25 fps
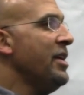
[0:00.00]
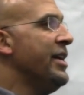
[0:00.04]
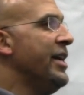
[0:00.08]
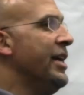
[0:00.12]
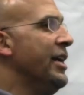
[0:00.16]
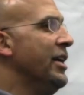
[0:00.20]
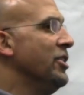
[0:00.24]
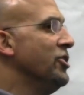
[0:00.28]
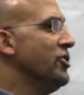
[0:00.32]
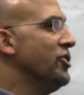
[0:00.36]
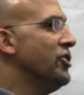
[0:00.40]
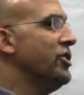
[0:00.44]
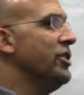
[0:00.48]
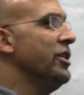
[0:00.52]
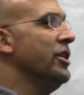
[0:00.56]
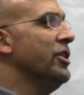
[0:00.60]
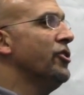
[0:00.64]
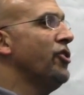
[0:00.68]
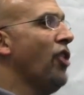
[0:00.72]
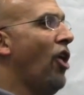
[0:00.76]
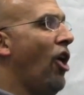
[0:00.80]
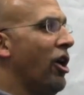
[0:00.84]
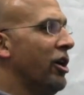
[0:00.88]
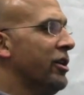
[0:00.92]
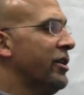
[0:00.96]
is you
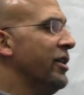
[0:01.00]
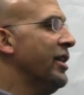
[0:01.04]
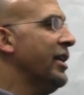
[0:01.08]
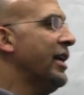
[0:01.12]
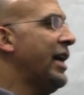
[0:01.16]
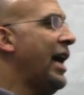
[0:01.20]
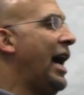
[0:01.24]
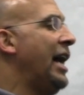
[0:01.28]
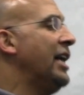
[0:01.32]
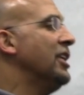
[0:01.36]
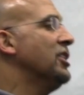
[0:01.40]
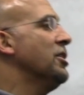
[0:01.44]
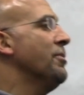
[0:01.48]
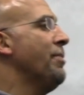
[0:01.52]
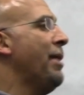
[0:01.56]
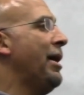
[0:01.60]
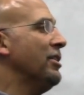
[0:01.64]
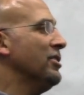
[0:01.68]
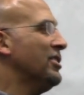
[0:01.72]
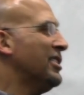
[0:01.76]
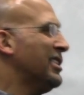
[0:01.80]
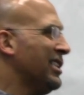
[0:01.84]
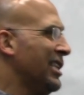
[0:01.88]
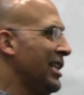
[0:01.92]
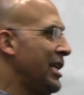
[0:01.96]
talk to the guys
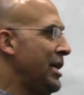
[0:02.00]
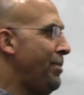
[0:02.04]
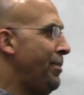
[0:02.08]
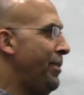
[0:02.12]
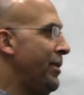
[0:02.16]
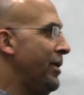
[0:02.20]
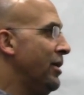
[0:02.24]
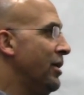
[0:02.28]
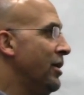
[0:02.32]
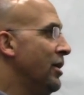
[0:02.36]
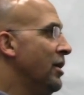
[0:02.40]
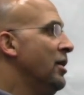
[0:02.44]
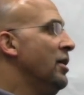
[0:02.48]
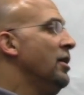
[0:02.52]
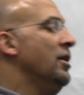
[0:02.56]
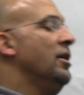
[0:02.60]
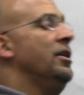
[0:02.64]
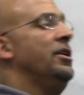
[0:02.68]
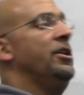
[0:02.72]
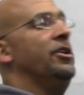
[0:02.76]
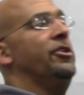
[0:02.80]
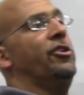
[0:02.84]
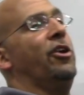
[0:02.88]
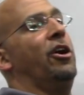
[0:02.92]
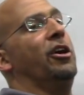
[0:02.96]
about sleep,
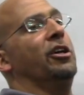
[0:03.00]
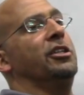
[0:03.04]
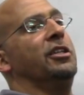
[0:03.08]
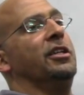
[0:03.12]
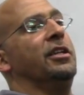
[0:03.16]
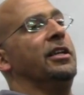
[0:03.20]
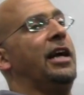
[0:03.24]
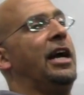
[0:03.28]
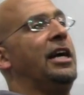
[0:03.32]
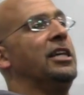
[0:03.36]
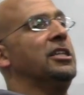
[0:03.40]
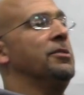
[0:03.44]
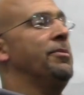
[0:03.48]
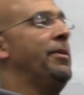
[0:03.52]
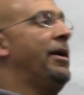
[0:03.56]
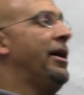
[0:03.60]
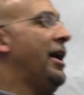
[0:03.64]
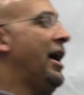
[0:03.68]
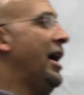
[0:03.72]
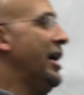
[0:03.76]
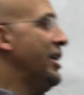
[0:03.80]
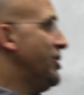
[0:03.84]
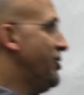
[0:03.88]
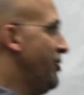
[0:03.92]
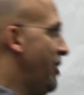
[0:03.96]
you talk to the guys about
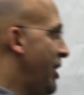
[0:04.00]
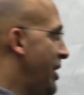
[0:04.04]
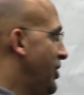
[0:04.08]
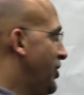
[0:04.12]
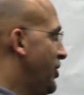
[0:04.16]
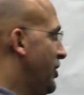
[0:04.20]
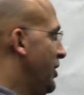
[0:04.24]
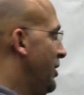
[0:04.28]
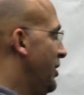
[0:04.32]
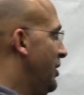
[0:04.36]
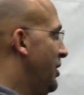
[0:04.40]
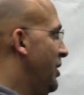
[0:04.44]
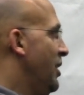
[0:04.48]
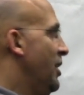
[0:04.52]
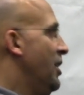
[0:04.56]
hydration,